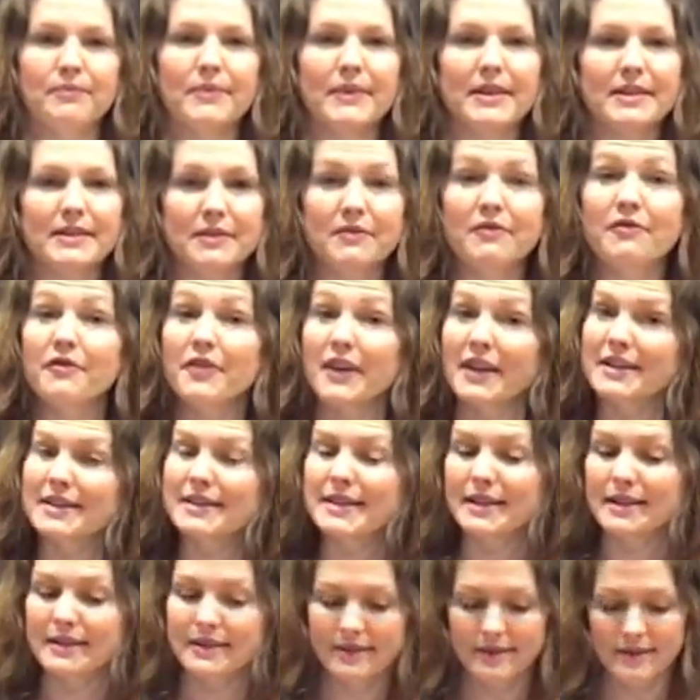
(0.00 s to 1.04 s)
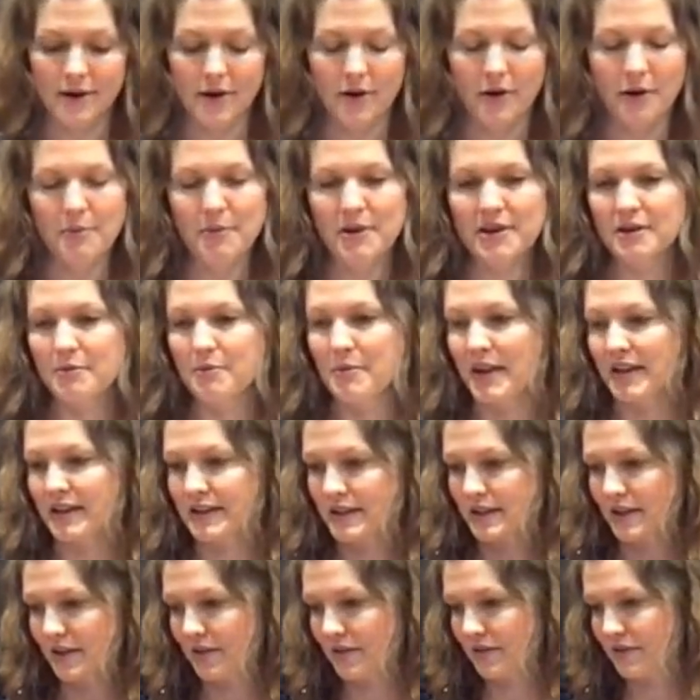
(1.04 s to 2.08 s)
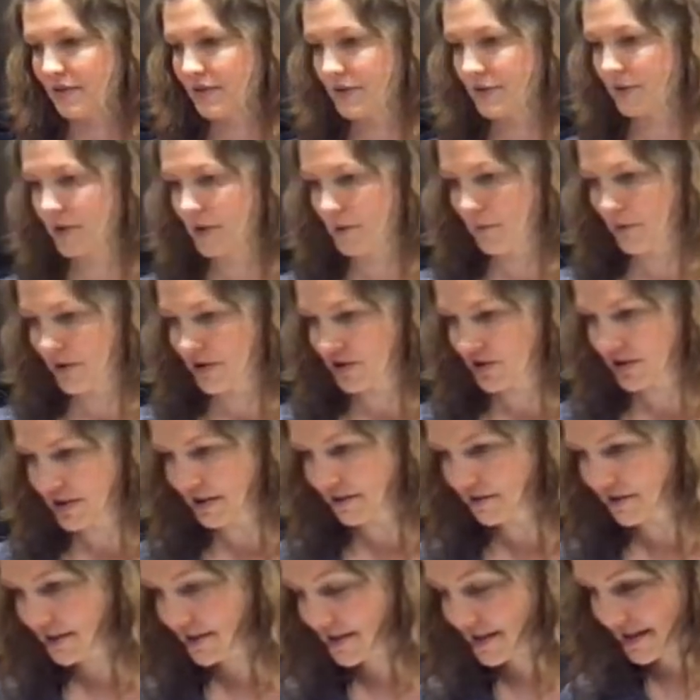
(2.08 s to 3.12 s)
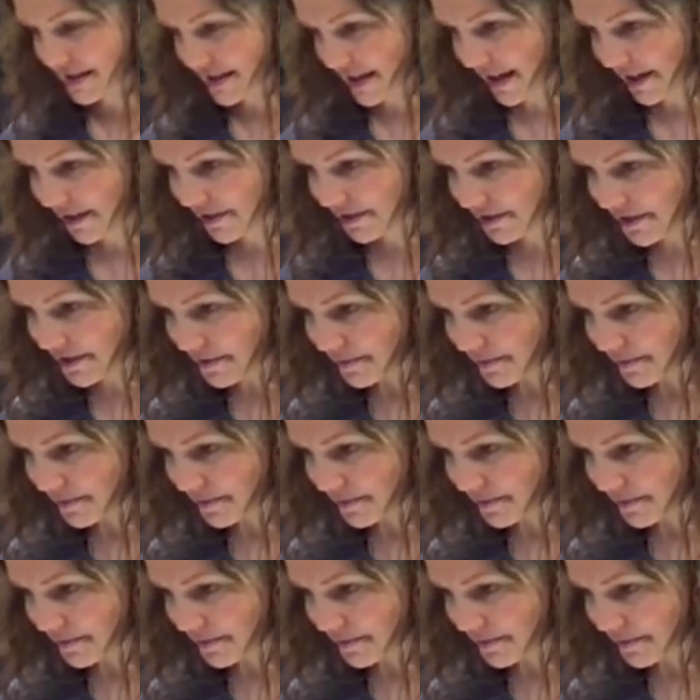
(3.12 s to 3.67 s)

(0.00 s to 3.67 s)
some fixes, so I'm in the midst of doing a bunch of different stuff.